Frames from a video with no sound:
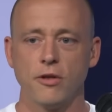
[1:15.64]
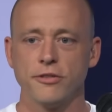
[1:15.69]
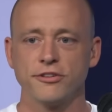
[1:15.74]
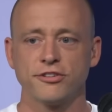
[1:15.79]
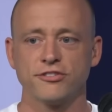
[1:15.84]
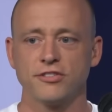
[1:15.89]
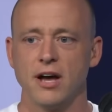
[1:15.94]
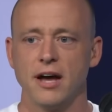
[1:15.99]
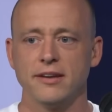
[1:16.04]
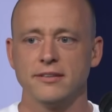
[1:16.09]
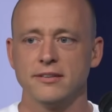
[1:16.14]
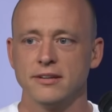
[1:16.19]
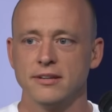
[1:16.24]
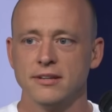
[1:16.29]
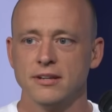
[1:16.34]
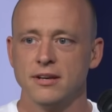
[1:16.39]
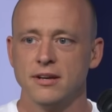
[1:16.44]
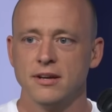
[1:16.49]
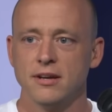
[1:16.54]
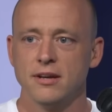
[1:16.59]
of a
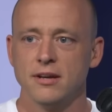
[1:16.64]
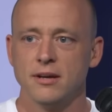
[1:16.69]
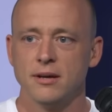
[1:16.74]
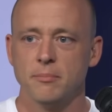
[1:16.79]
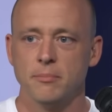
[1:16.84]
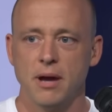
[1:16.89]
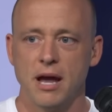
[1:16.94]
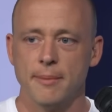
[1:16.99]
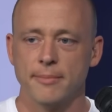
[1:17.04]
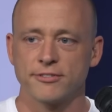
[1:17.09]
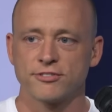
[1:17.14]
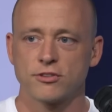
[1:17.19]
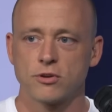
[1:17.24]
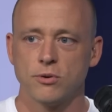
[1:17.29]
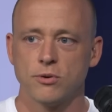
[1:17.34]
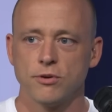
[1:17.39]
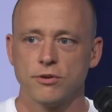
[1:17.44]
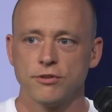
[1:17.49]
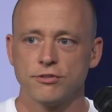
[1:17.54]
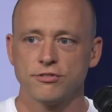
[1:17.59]
sudden, Bama
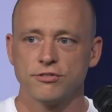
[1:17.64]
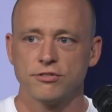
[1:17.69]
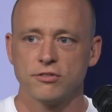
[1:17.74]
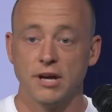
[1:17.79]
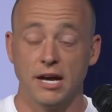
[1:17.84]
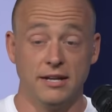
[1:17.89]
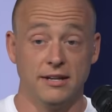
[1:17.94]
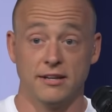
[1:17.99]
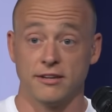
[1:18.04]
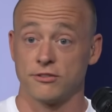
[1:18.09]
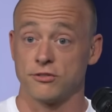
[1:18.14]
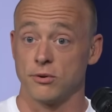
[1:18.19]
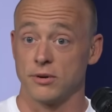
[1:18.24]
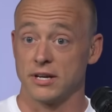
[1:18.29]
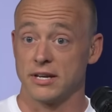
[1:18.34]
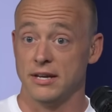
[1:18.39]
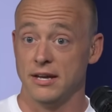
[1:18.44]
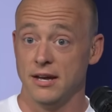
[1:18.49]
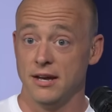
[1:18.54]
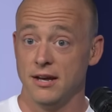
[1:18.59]
scores, and then they score
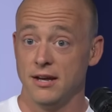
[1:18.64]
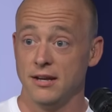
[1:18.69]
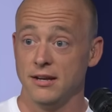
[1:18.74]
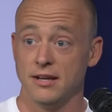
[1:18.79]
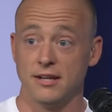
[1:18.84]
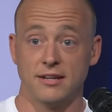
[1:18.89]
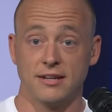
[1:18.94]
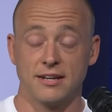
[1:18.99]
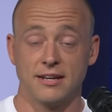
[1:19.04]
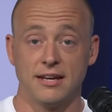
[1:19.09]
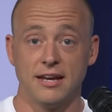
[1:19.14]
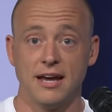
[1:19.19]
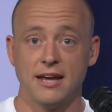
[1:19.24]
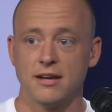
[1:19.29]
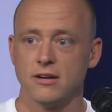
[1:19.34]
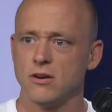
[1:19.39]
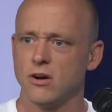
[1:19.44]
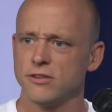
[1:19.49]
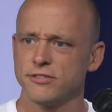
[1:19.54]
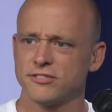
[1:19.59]
again, and then again,
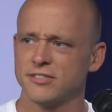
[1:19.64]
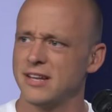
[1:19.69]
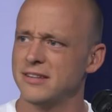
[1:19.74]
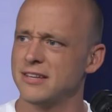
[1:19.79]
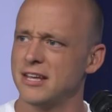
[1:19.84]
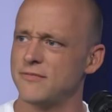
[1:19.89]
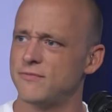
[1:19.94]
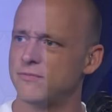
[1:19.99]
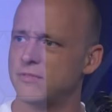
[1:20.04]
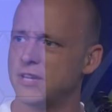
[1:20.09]
and all of a sudden they've,